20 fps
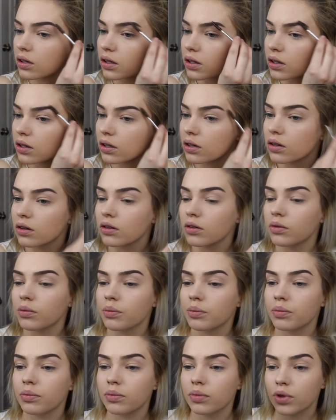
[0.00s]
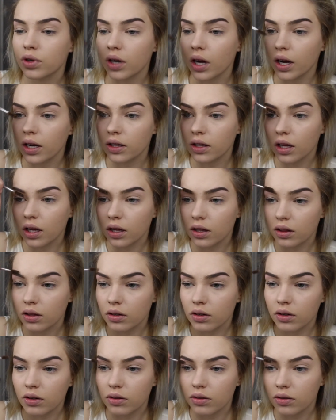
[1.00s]
I don't drag that
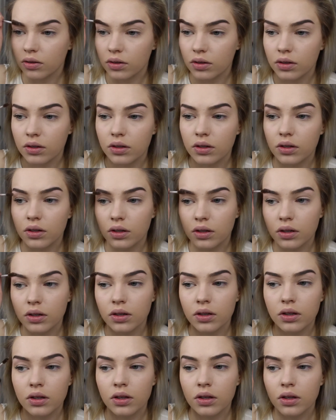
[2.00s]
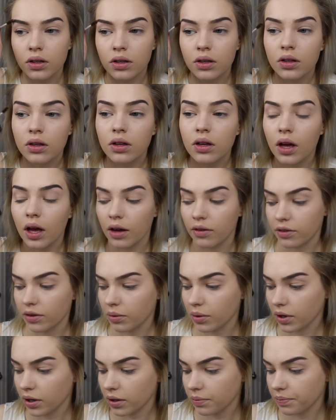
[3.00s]
through
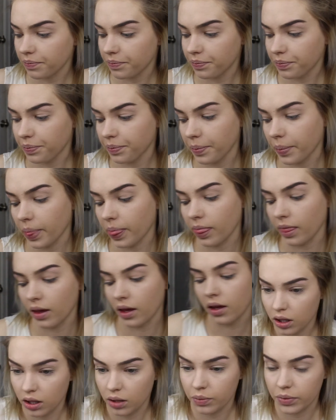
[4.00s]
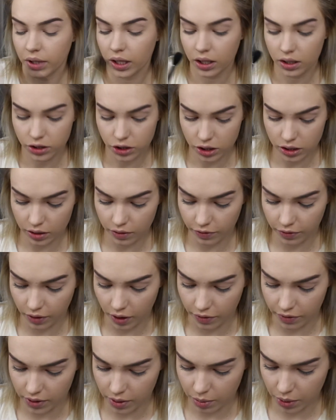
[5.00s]
everywhere. Taking just a
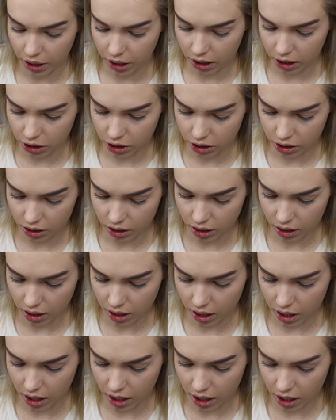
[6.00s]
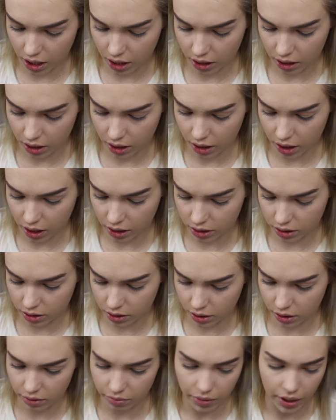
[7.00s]
fluffy brush and
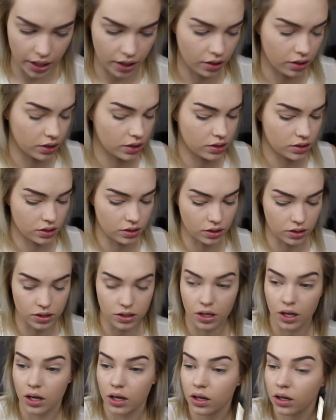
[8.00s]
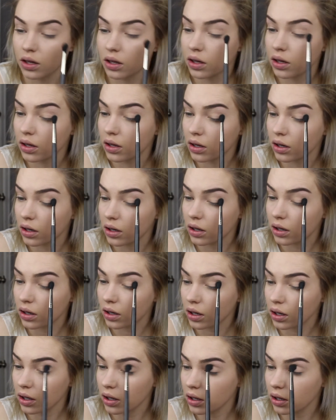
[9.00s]
Custard by Anastasia
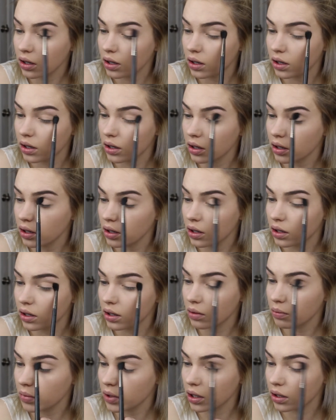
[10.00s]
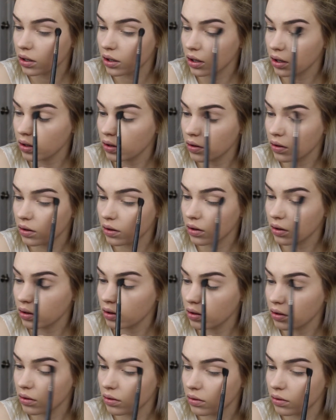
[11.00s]
right in my crease.